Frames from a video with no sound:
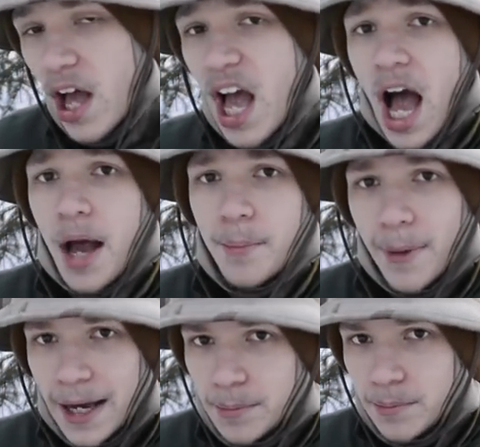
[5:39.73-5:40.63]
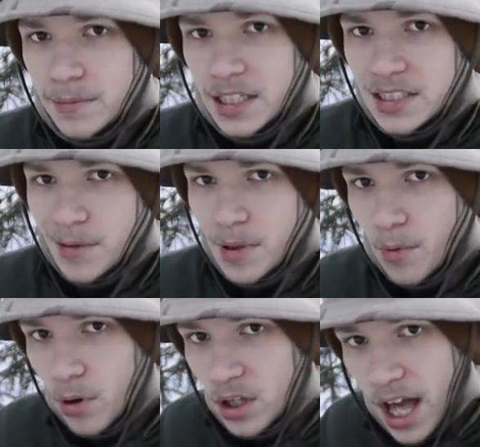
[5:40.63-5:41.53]
I might get something
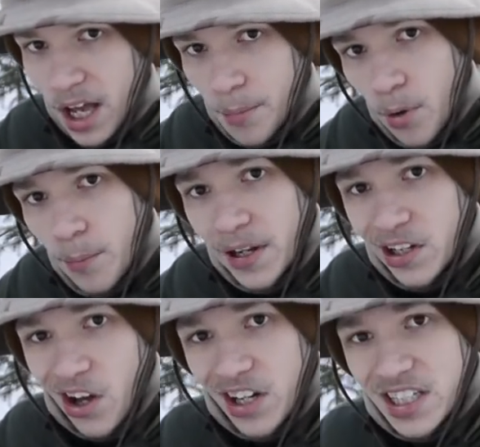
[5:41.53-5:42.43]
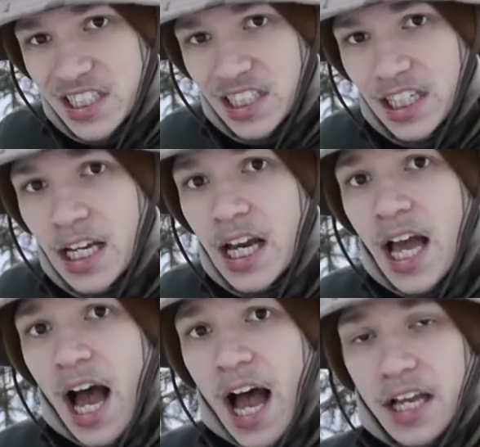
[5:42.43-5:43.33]
more reliable, but in honesty,
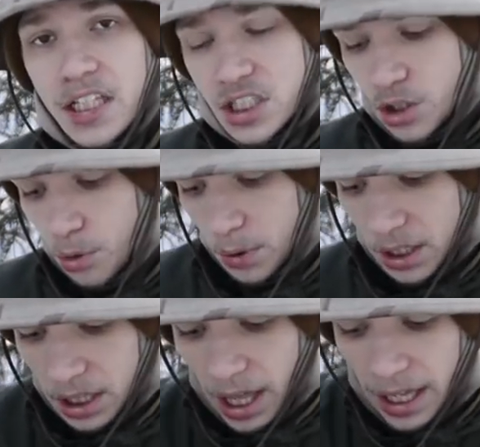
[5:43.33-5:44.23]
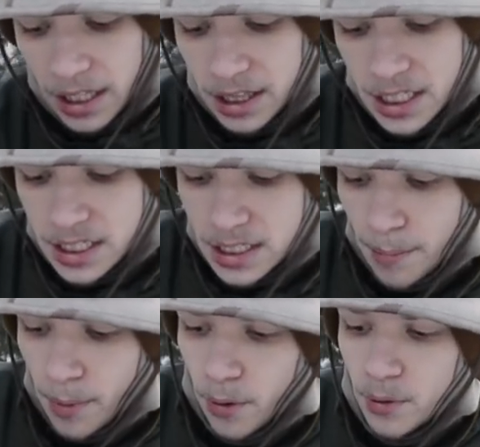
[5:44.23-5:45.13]
I still really like the
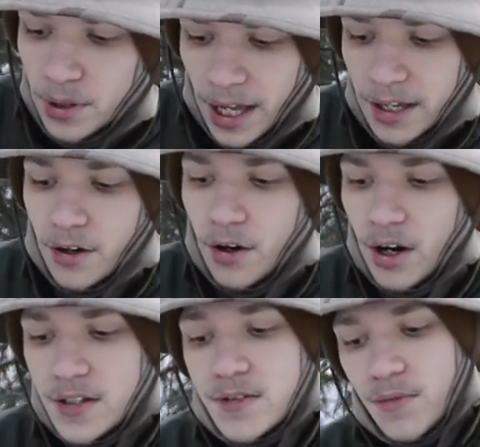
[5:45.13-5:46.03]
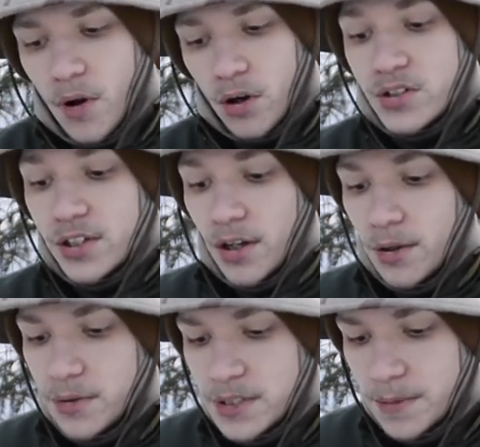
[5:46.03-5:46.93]
Zippo lighter as far as it
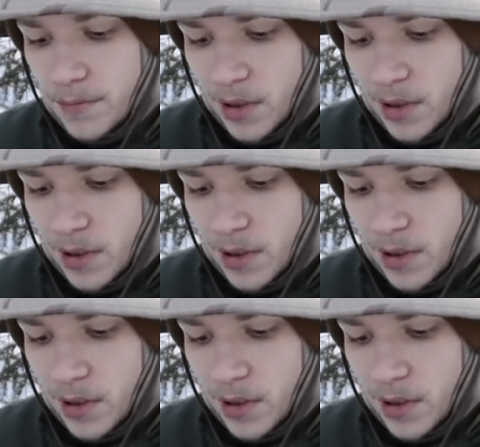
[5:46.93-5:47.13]
goes.